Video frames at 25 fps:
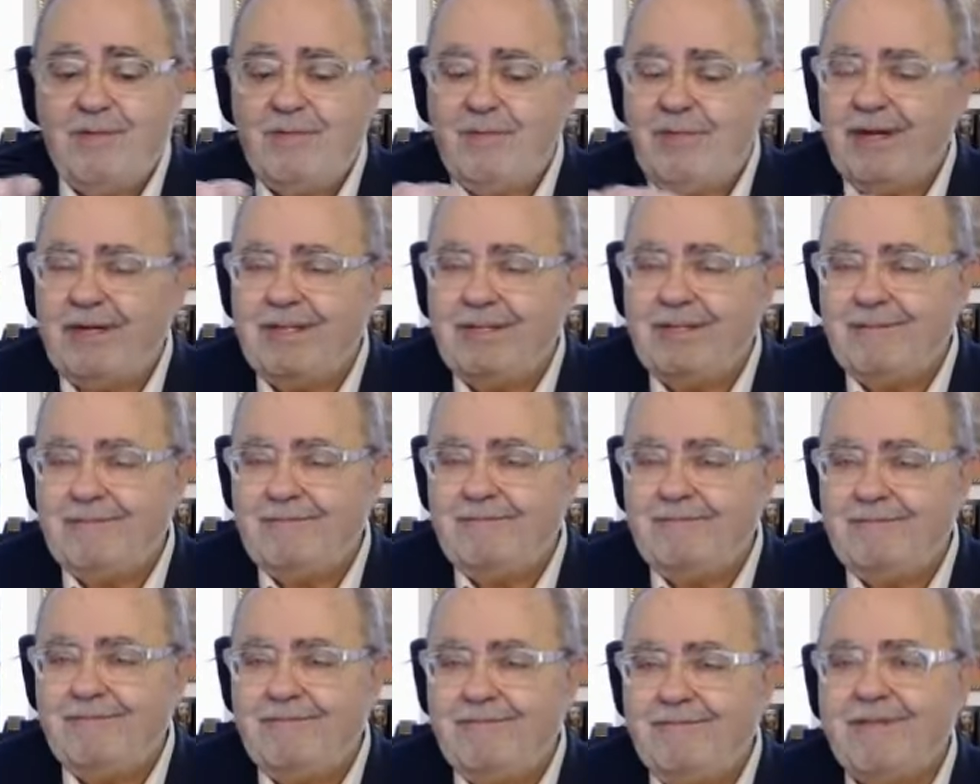but
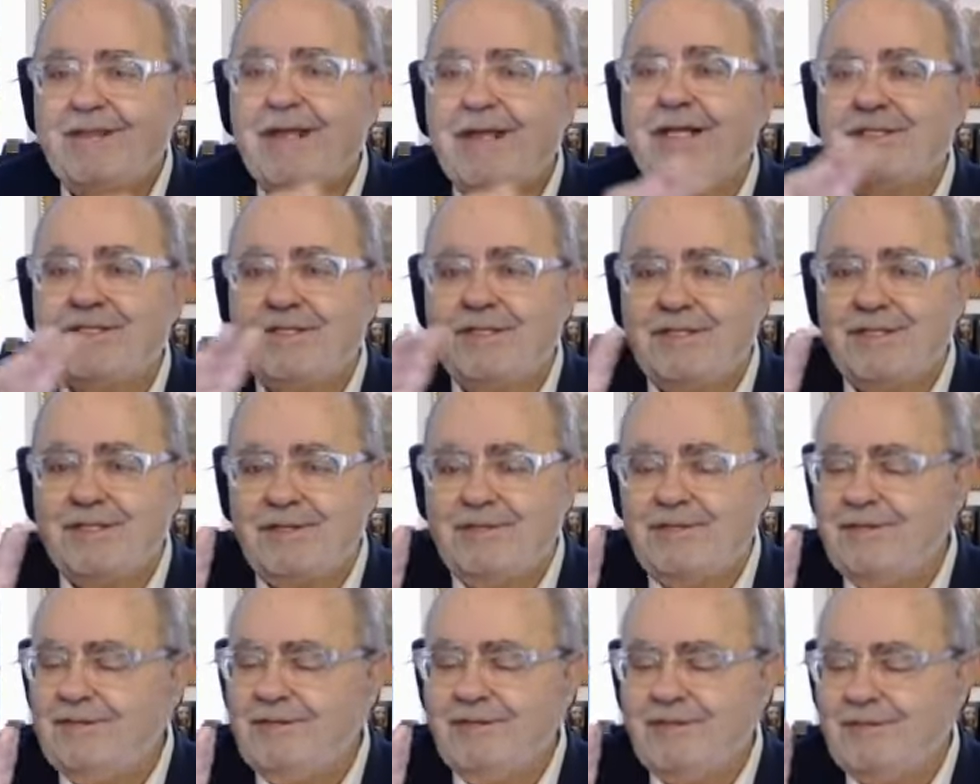that's
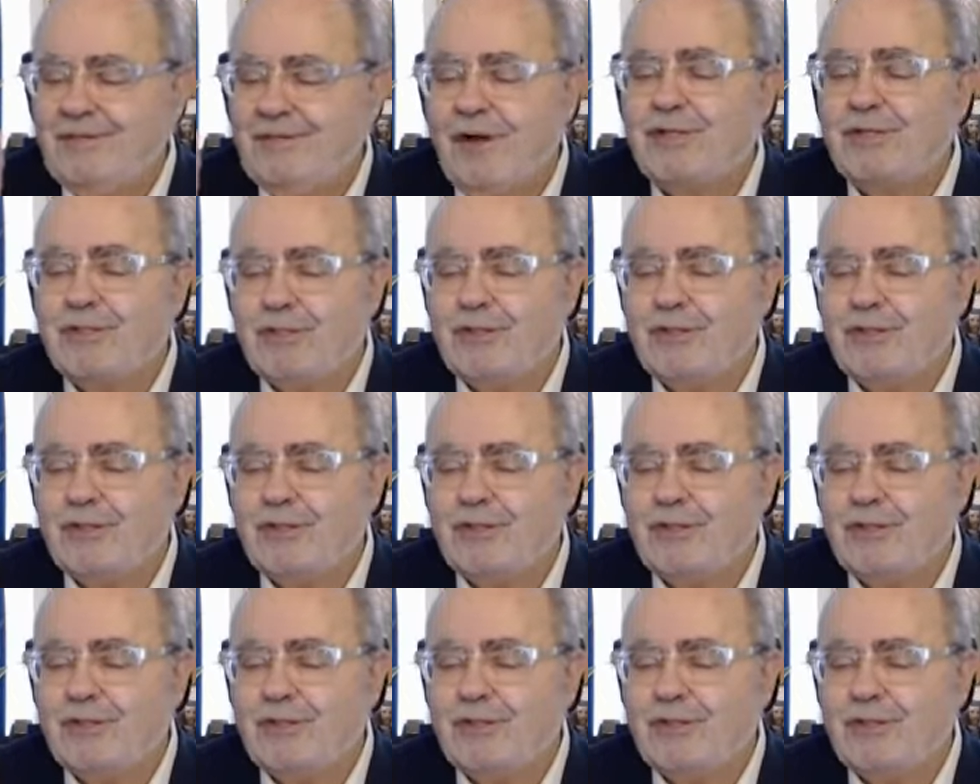not